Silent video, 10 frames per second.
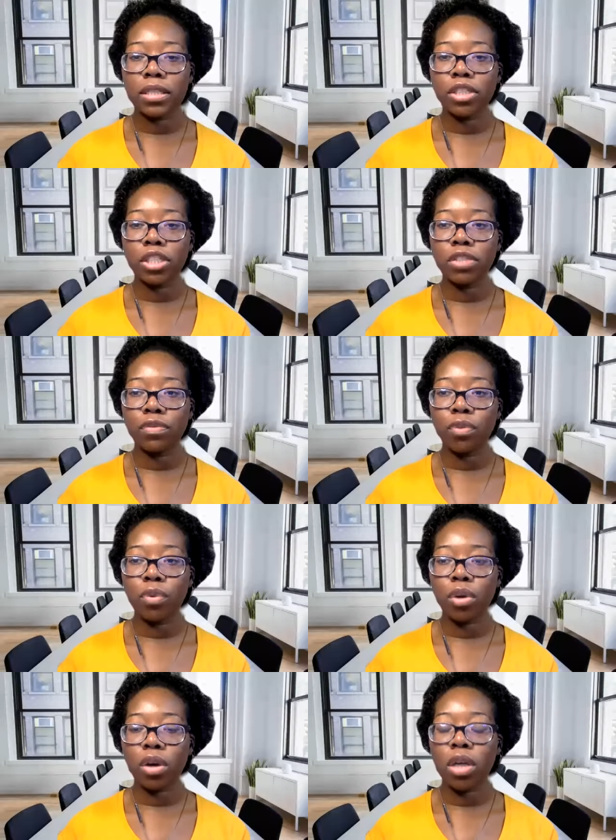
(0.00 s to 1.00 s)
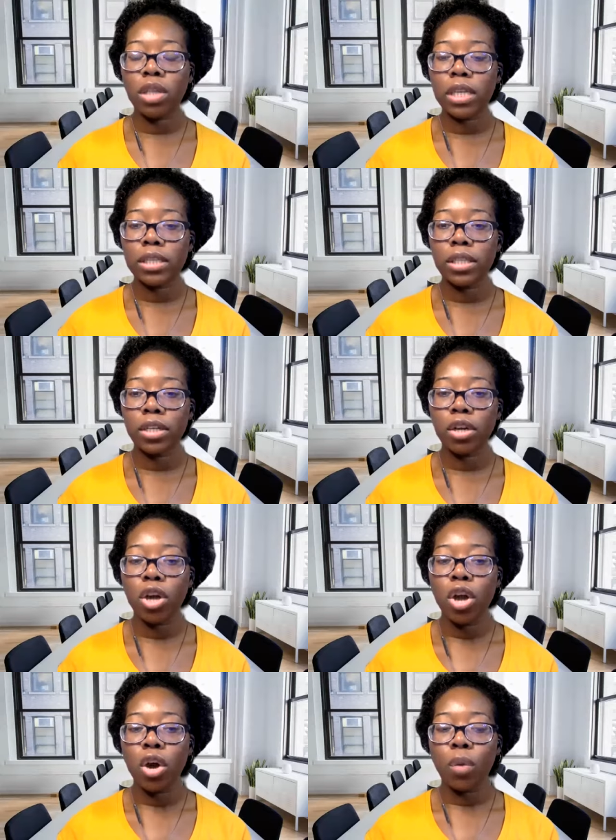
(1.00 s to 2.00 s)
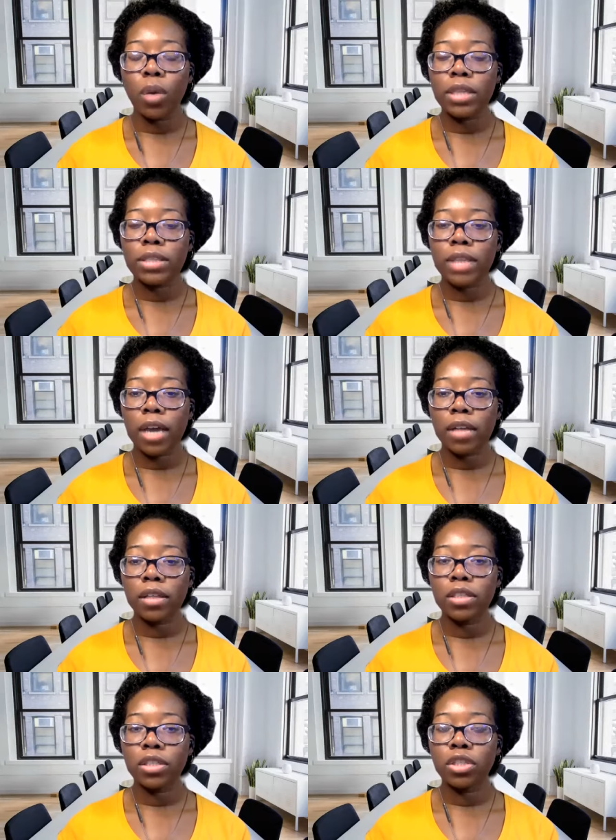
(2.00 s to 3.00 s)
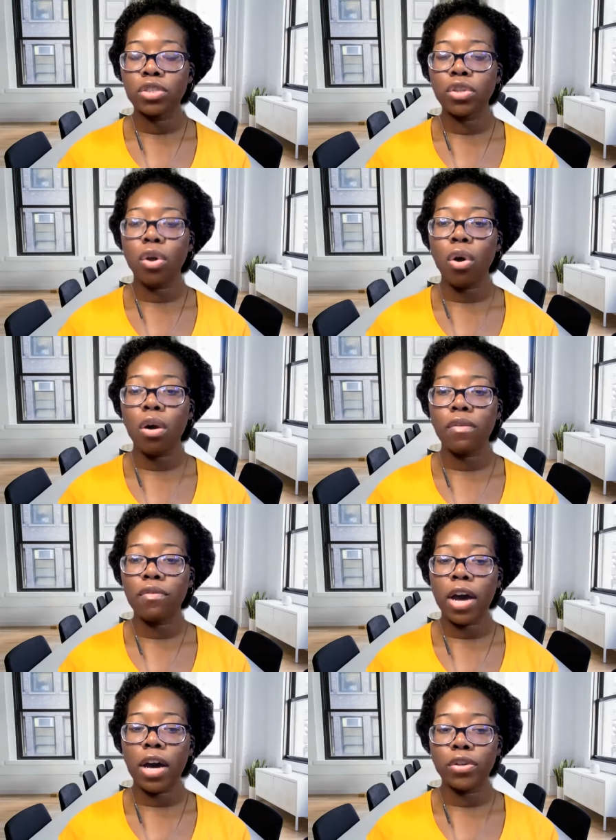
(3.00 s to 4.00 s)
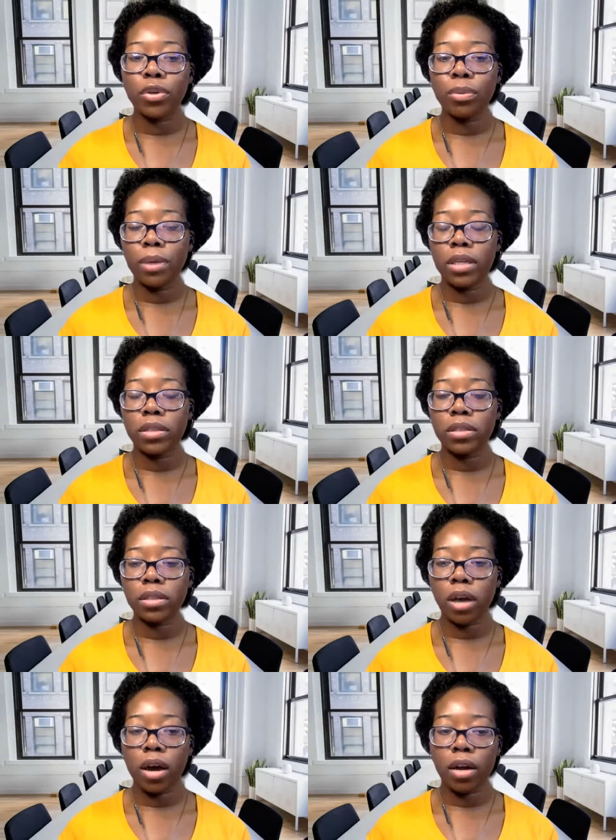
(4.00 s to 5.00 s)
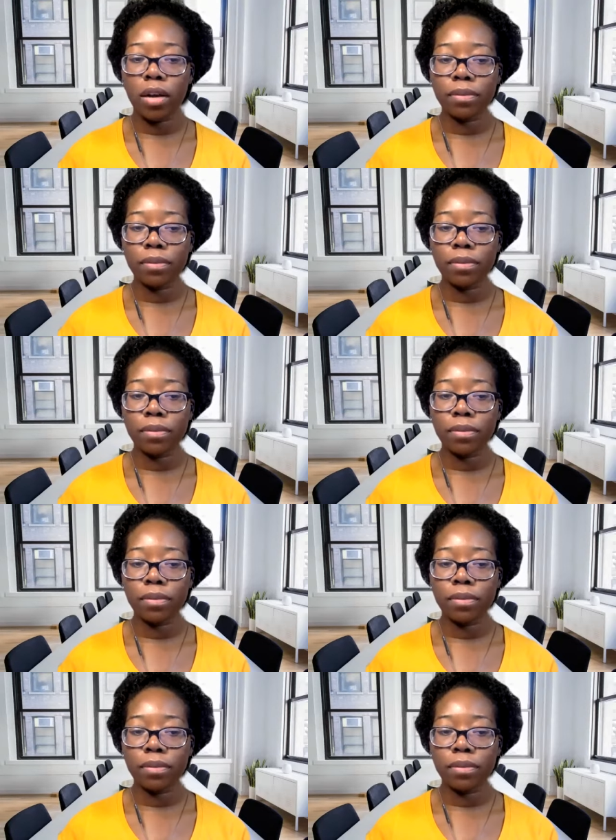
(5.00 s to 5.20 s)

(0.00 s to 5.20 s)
And just for context here, what exactly does the R value mean, Scott?